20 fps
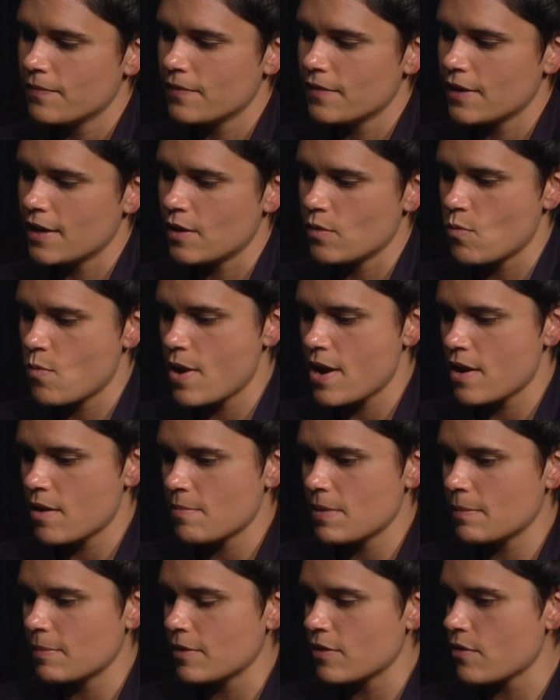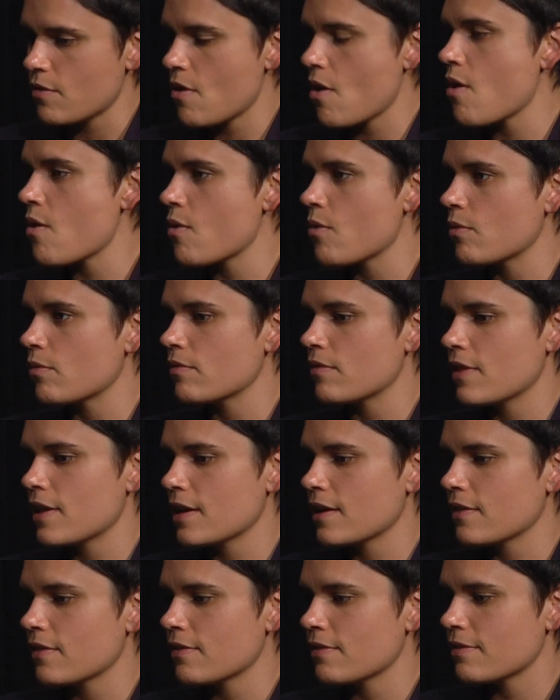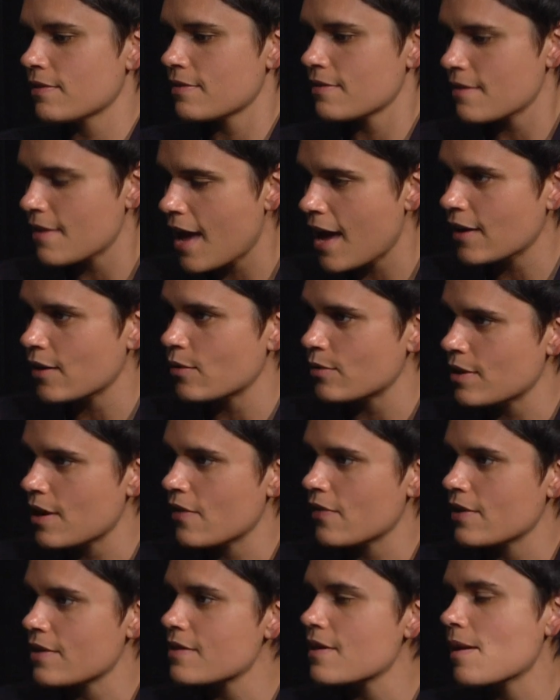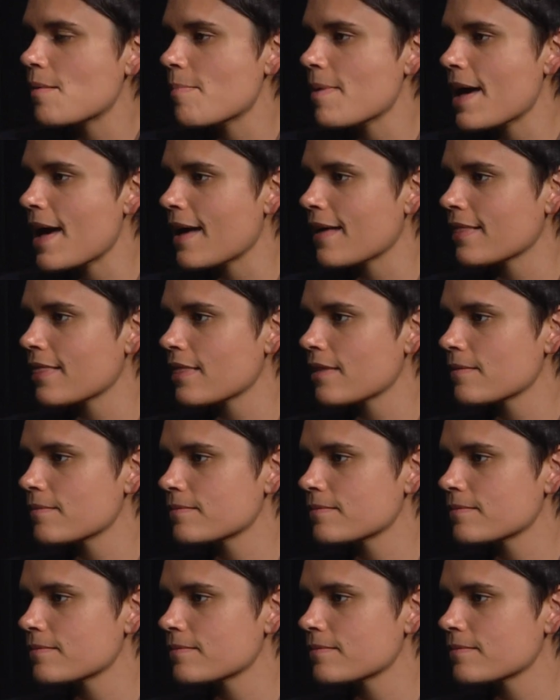and where maybe their own, they can not go down that same path.